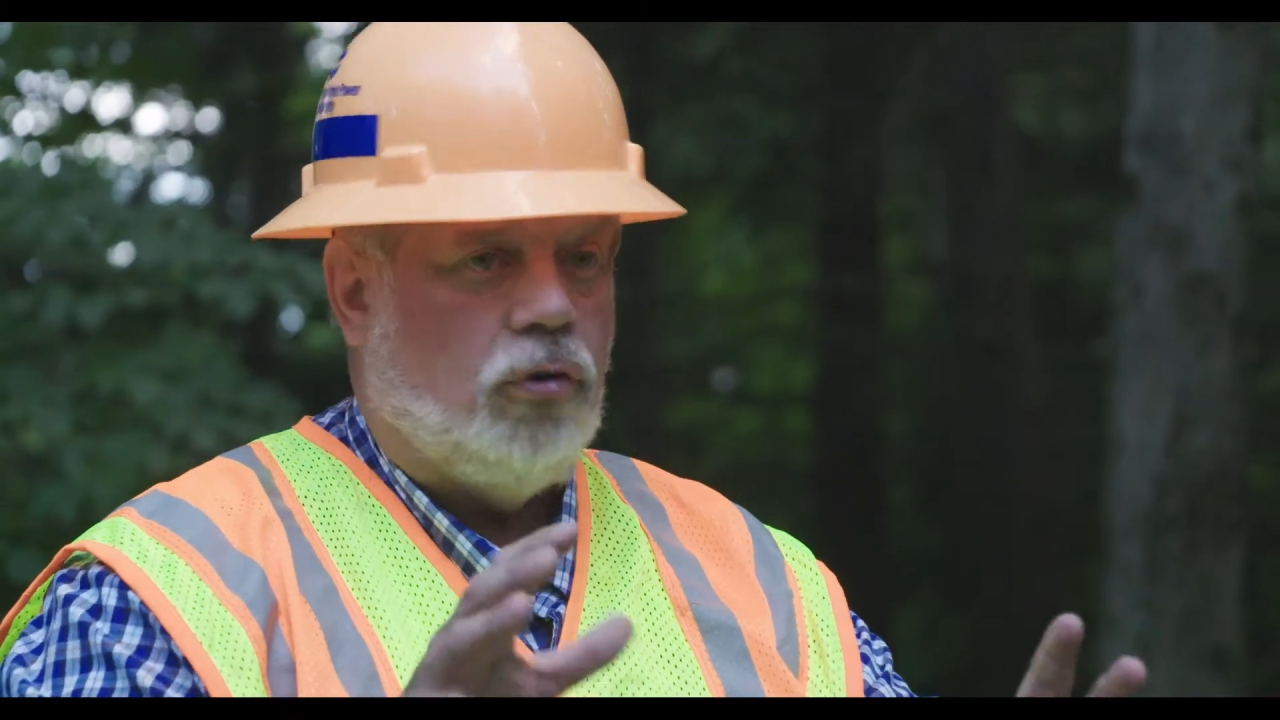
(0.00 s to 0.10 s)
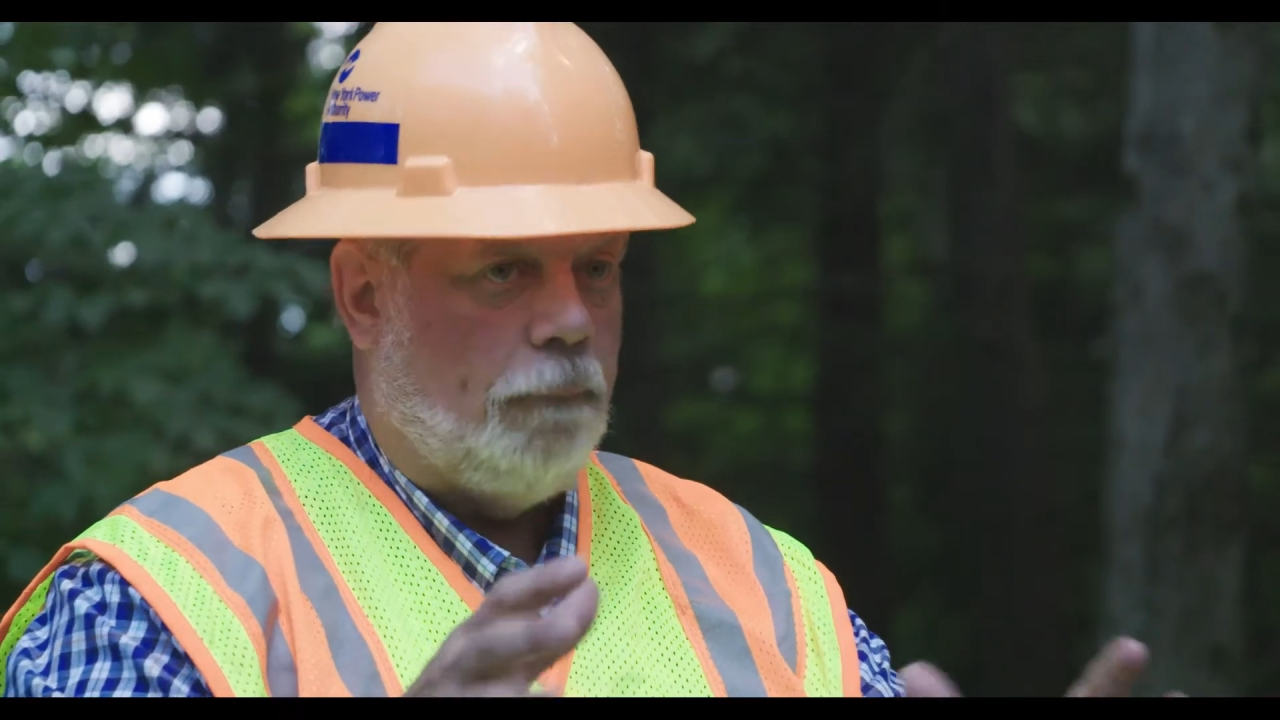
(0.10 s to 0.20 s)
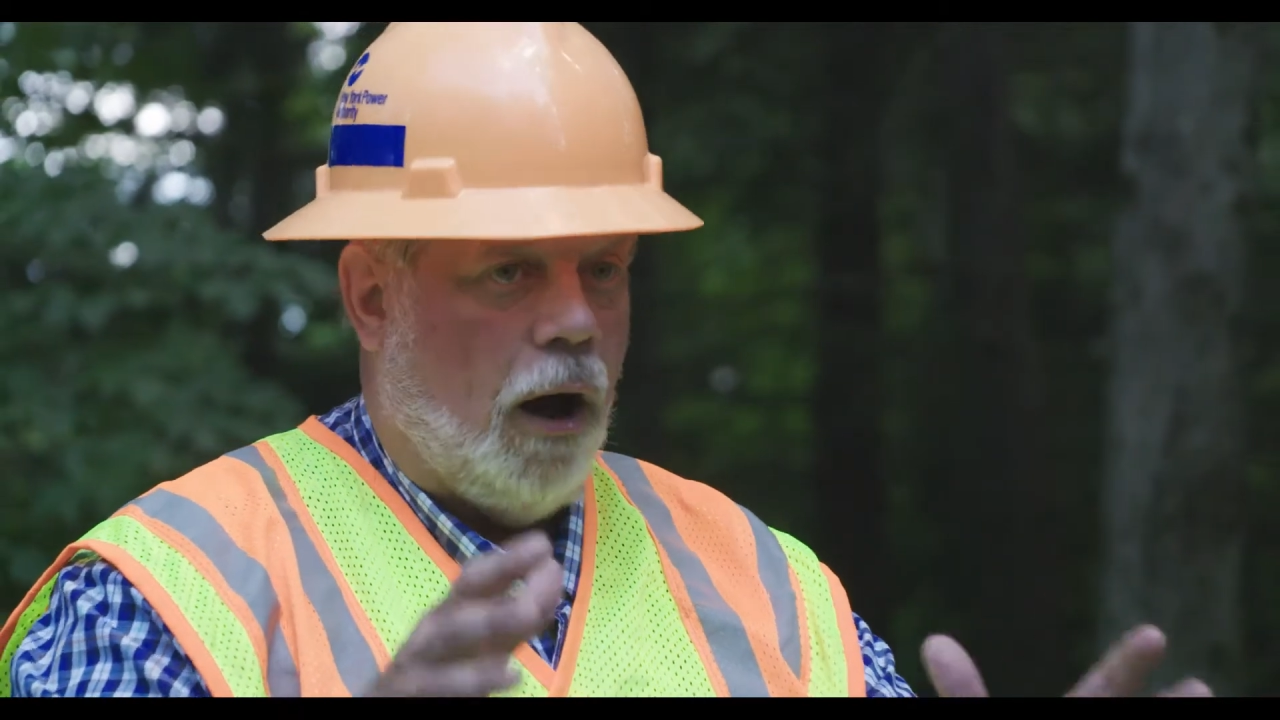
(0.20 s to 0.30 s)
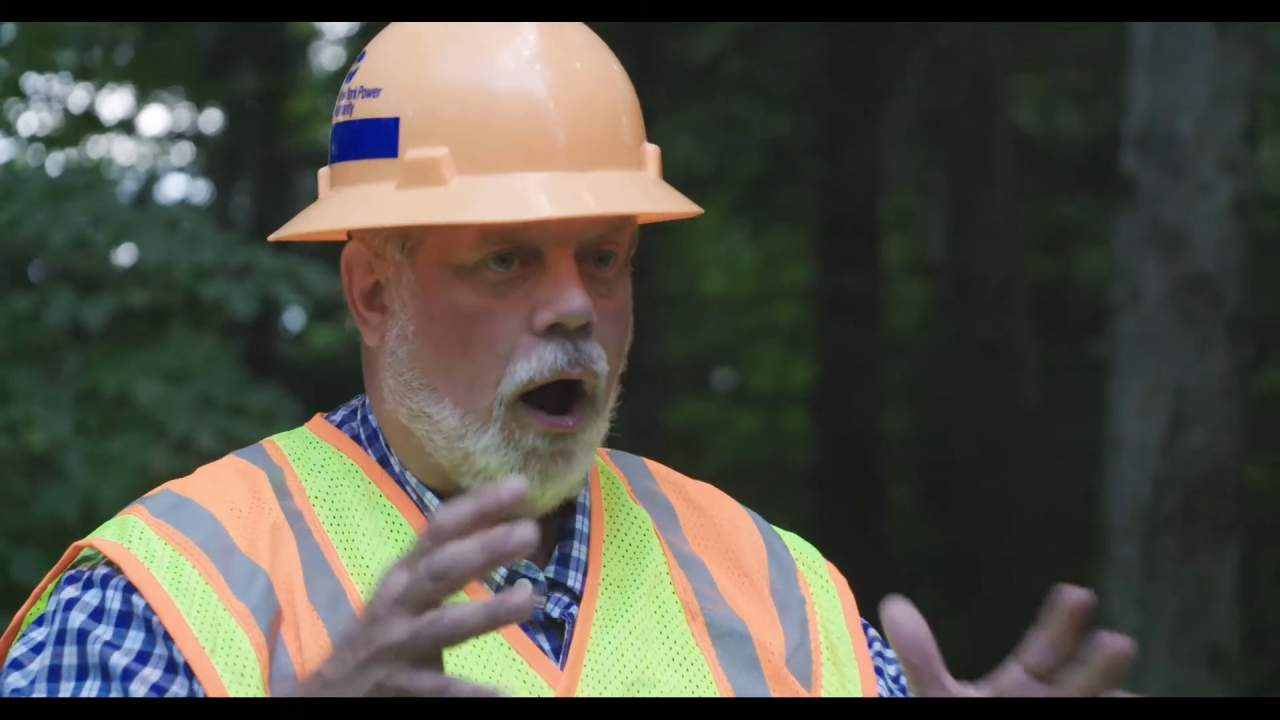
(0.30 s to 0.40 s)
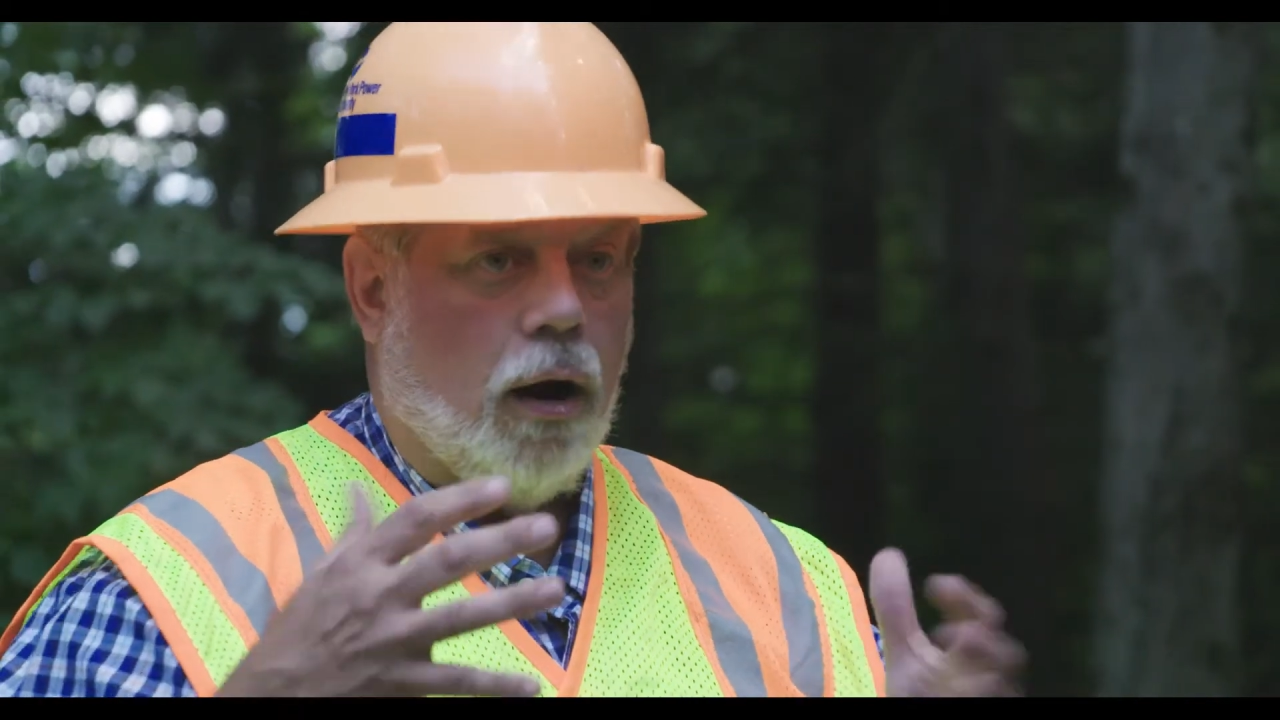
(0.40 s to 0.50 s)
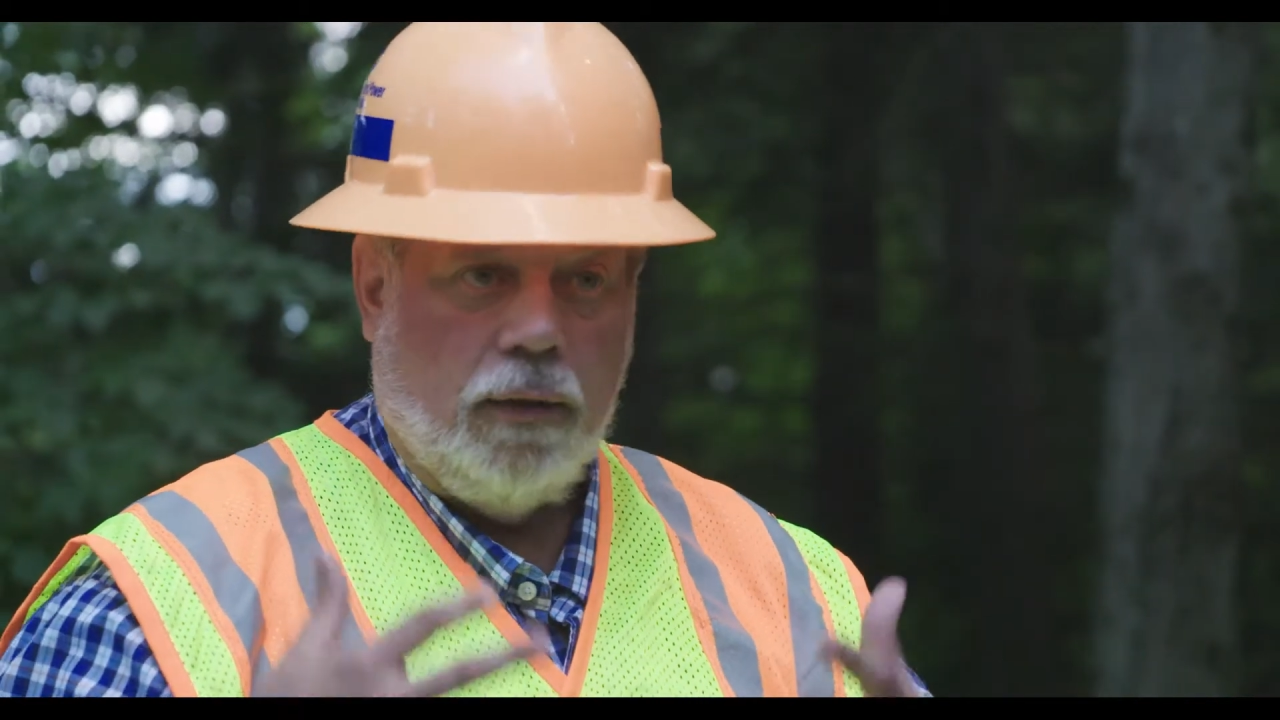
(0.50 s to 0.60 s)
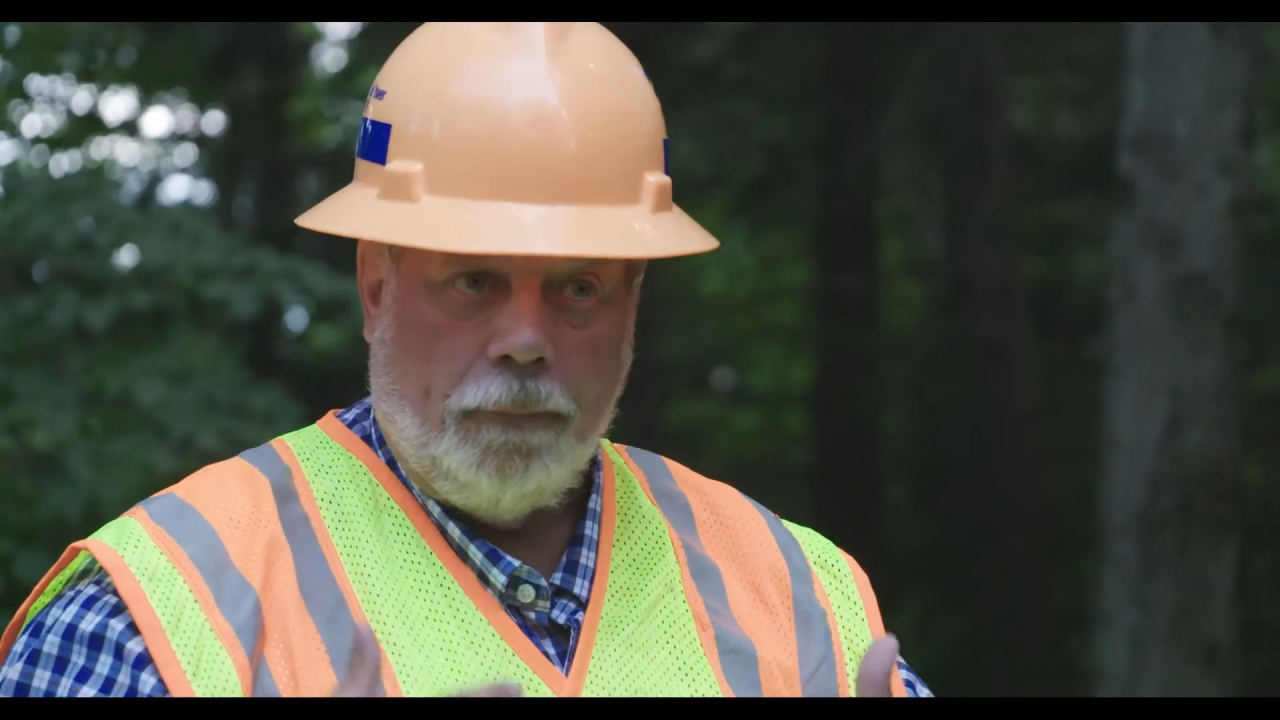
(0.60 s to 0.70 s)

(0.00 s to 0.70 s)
are part